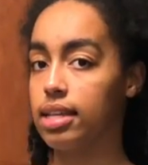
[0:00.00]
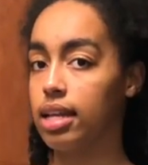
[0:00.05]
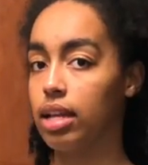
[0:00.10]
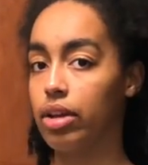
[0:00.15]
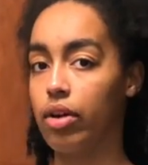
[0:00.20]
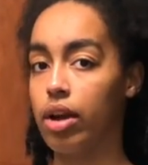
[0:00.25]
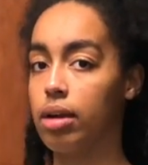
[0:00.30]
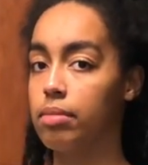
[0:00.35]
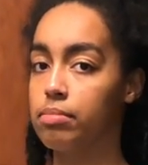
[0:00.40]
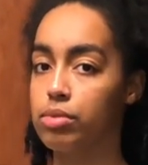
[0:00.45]
Teddy
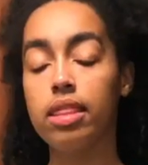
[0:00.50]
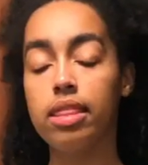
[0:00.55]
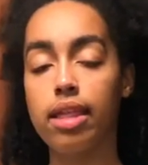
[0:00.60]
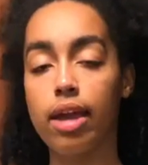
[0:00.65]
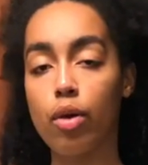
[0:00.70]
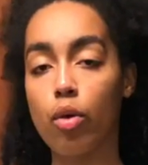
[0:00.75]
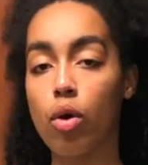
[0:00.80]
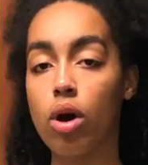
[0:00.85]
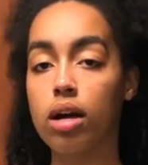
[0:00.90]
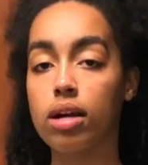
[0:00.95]
Grahams.
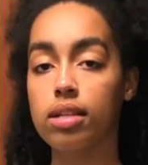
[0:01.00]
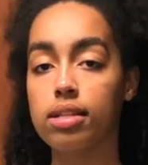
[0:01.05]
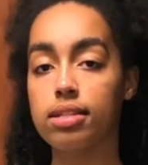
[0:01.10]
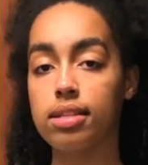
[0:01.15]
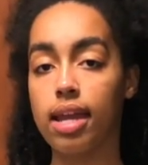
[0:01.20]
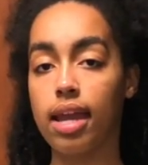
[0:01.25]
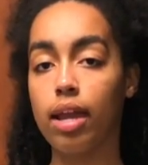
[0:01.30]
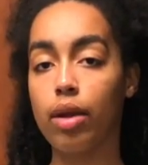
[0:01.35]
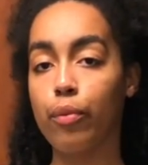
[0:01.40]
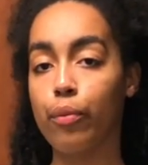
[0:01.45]
They all
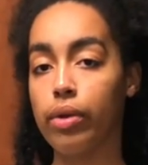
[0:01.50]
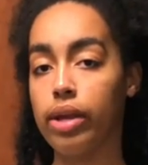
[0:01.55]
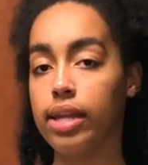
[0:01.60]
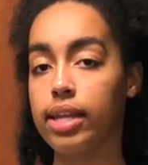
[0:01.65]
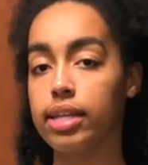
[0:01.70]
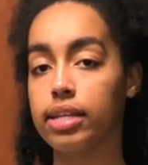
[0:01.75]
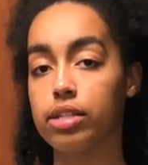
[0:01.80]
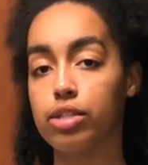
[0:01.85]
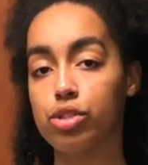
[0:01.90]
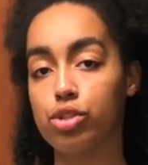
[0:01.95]
contain
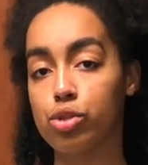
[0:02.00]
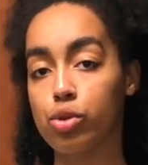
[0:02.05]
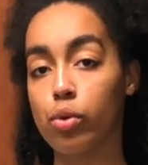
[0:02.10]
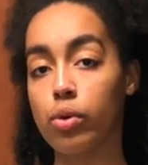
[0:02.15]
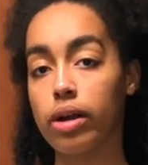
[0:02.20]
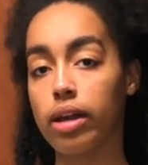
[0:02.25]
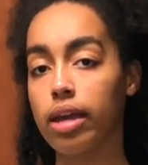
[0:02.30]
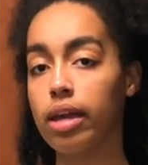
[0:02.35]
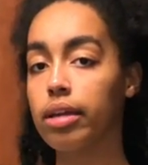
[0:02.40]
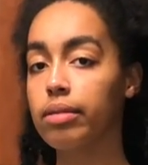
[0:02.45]
wheat and
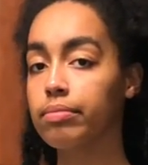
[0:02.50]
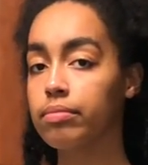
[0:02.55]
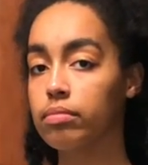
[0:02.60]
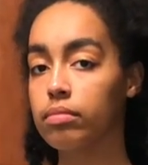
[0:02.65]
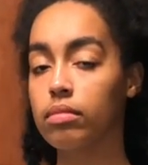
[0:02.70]
soy.